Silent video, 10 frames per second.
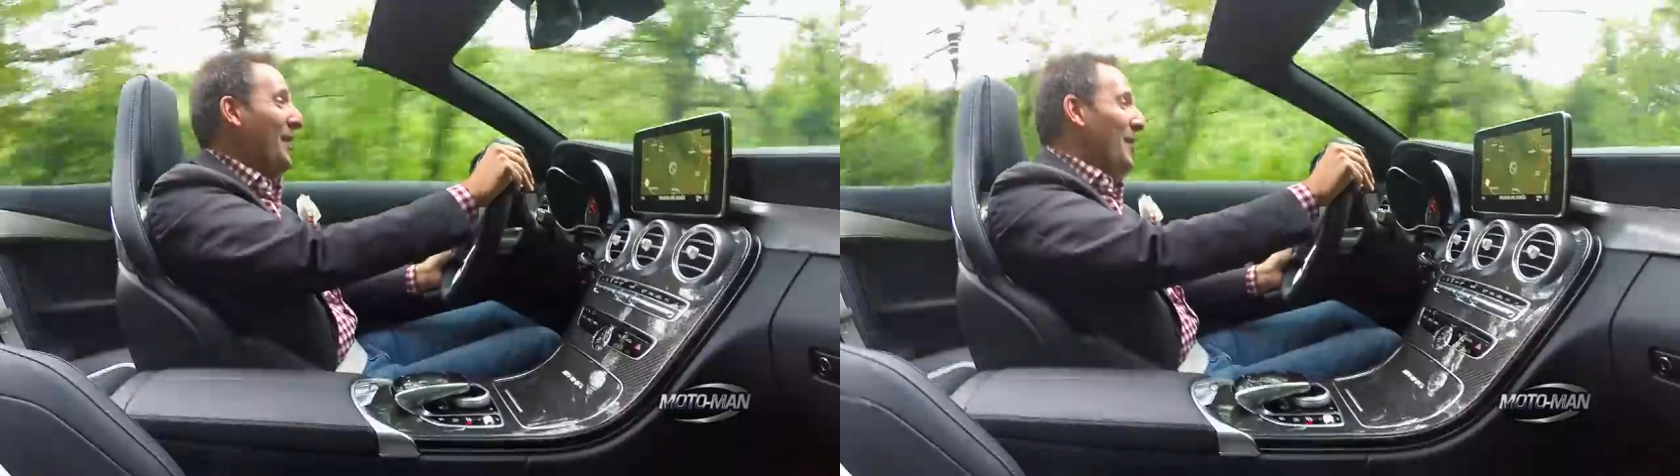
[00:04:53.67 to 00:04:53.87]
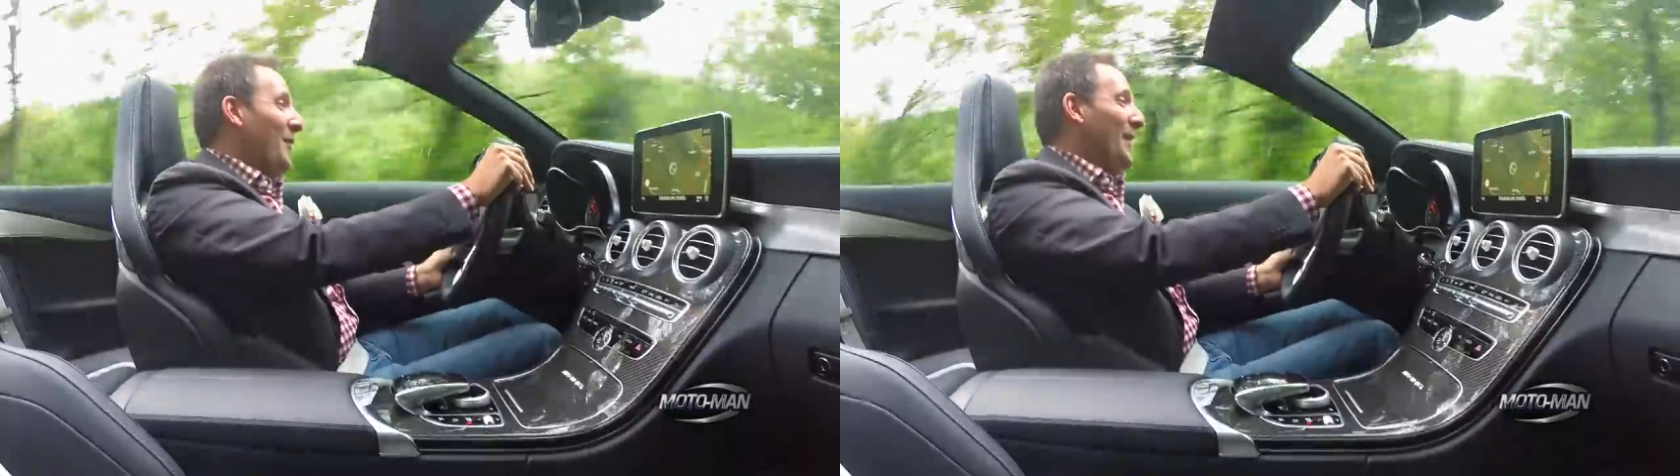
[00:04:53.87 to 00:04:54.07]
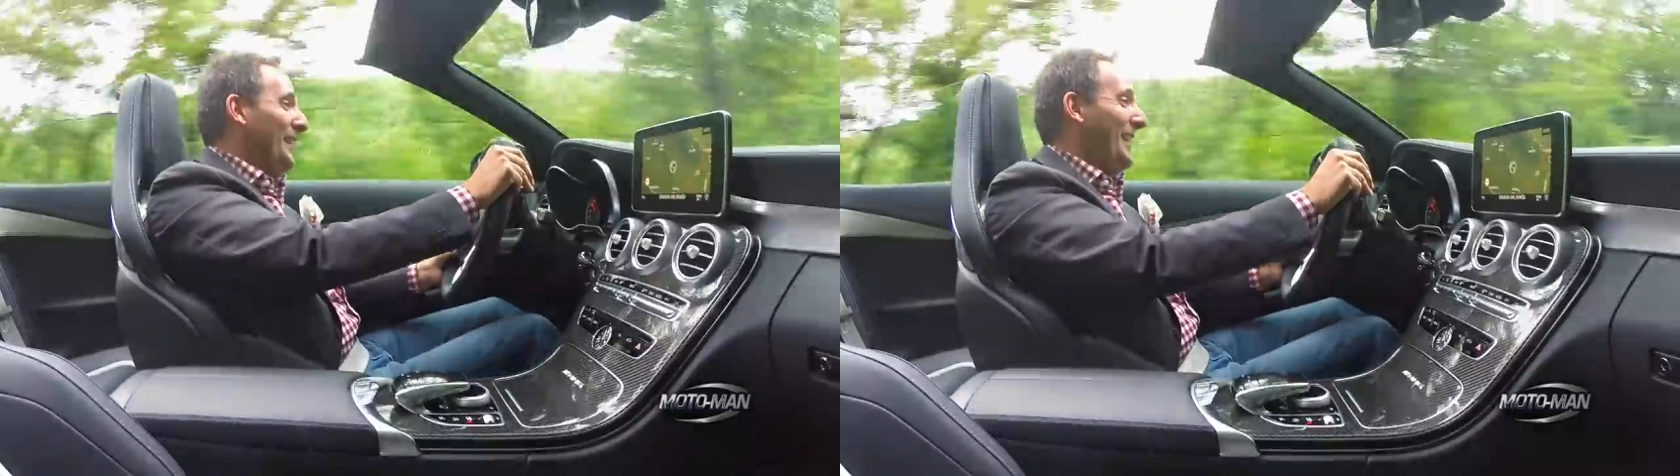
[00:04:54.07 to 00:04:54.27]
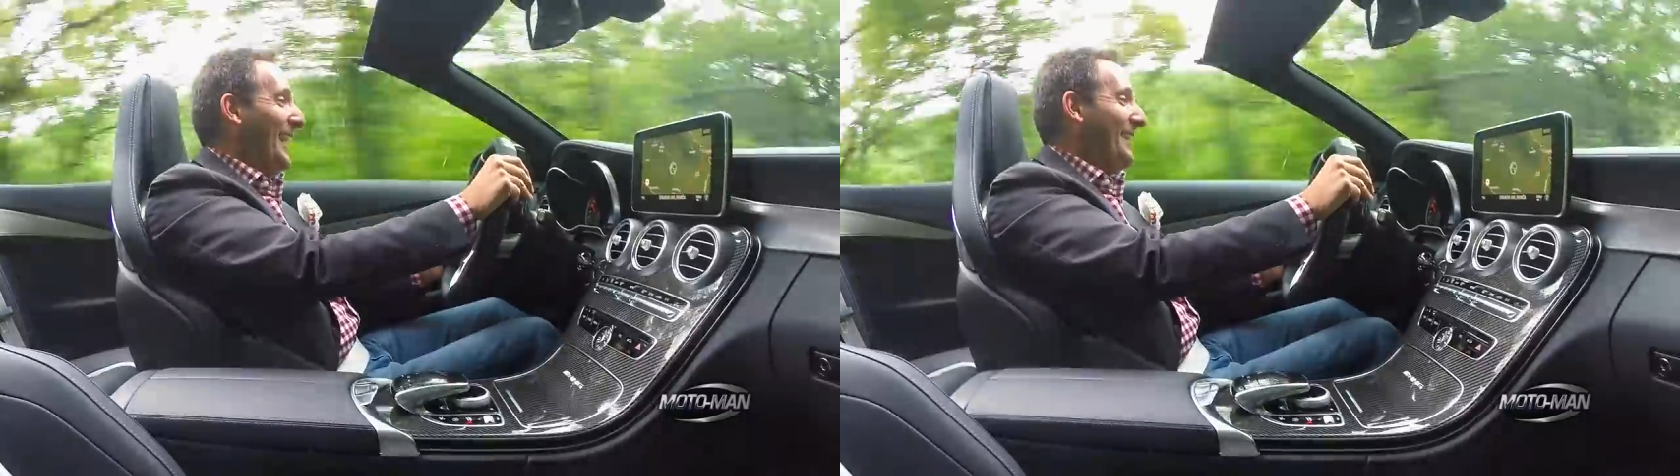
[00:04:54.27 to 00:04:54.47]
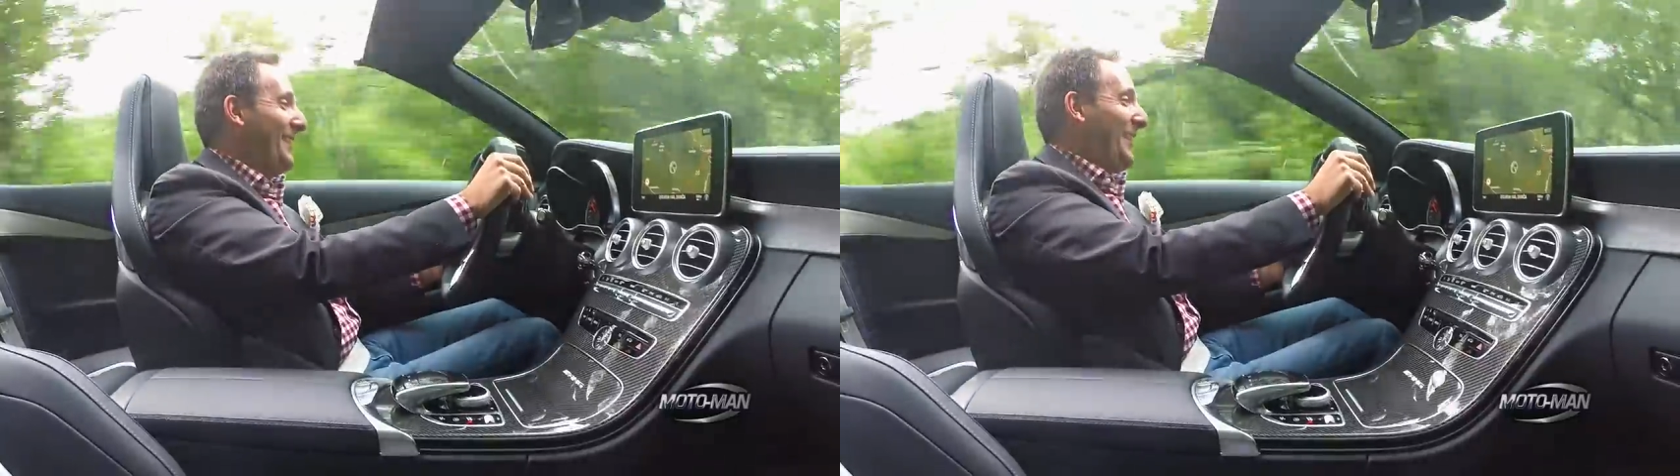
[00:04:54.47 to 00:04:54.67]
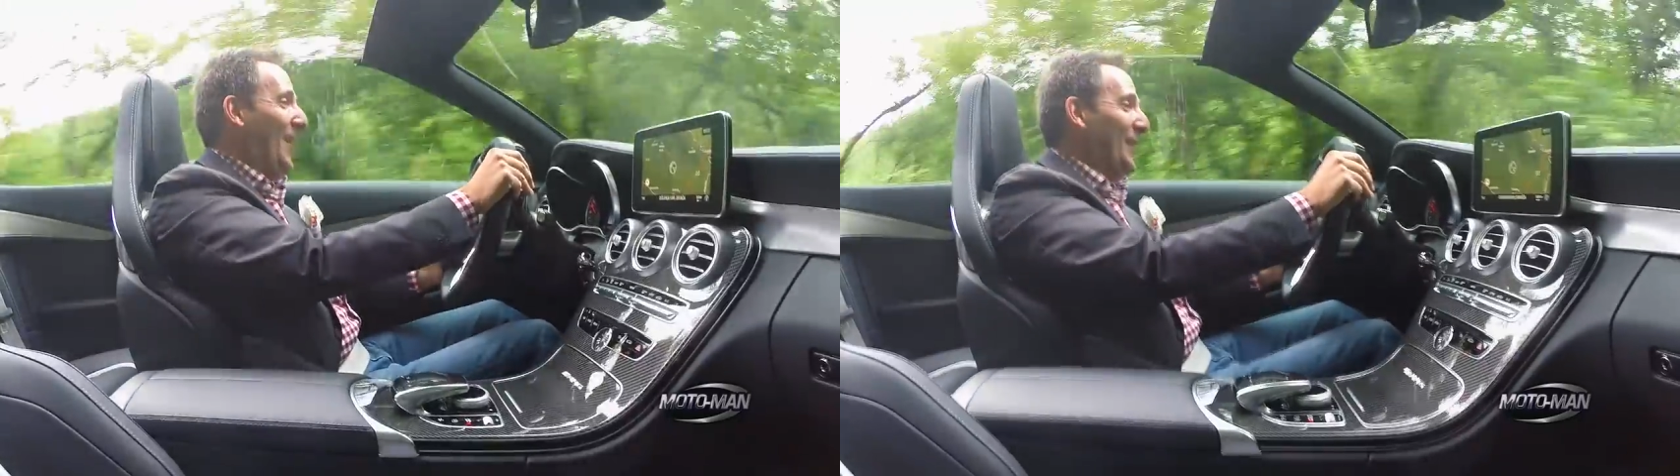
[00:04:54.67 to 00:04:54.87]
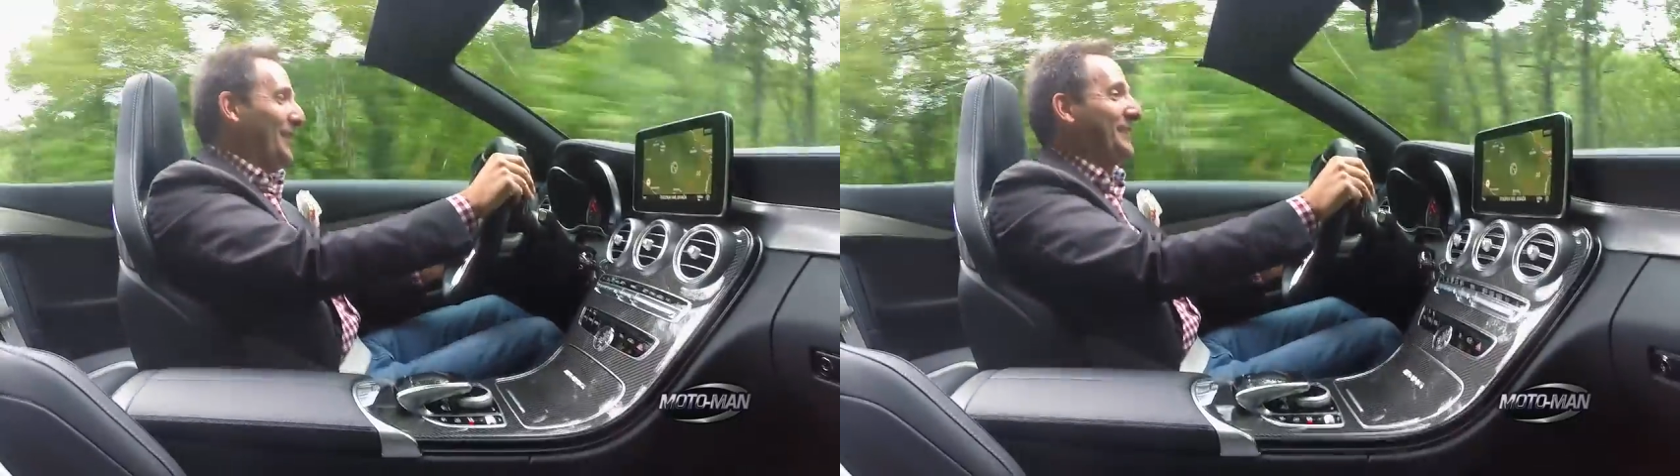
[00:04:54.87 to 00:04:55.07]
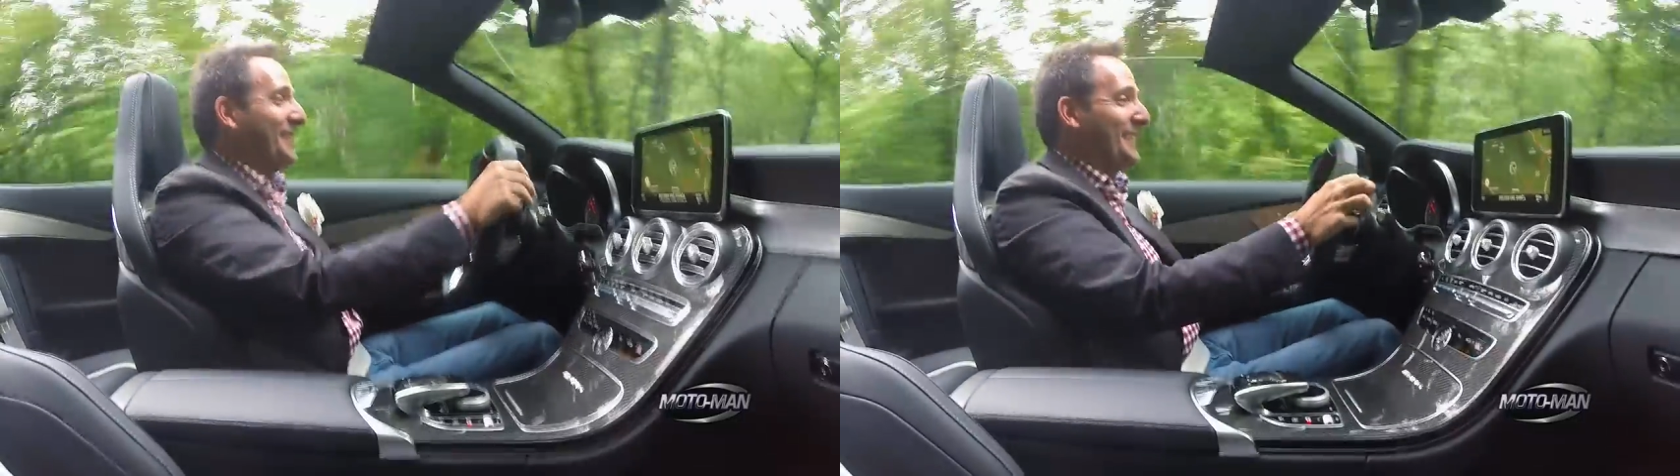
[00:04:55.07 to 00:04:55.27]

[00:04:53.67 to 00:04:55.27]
where you get to go